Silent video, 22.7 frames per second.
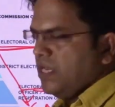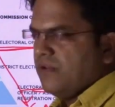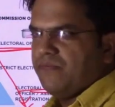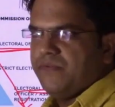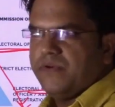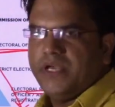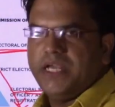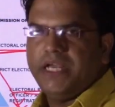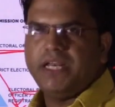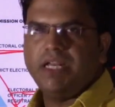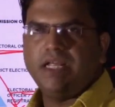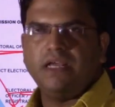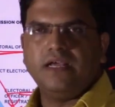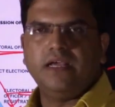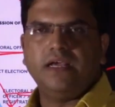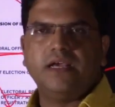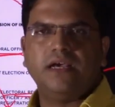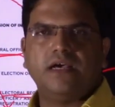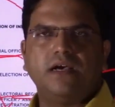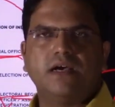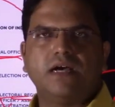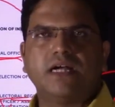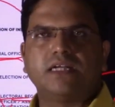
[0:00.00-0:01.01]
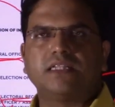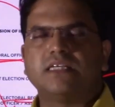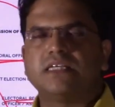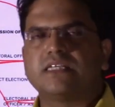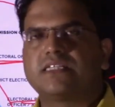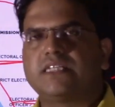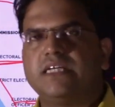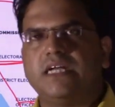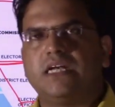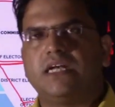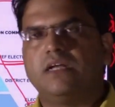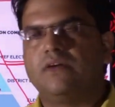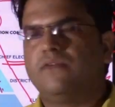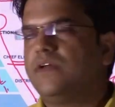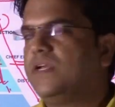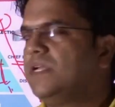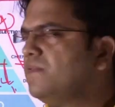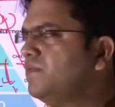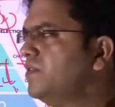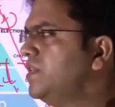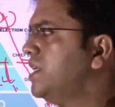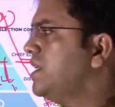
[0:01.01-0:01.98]
if any uh, at the state
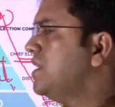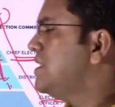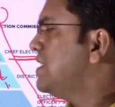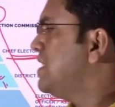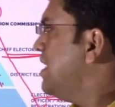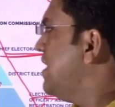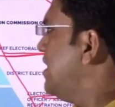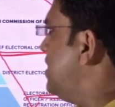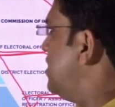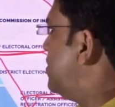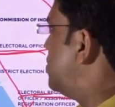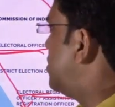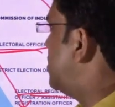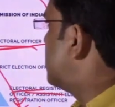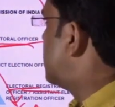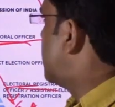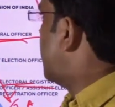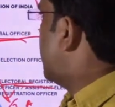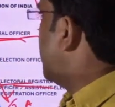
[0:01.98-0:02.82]
level, if there is any change.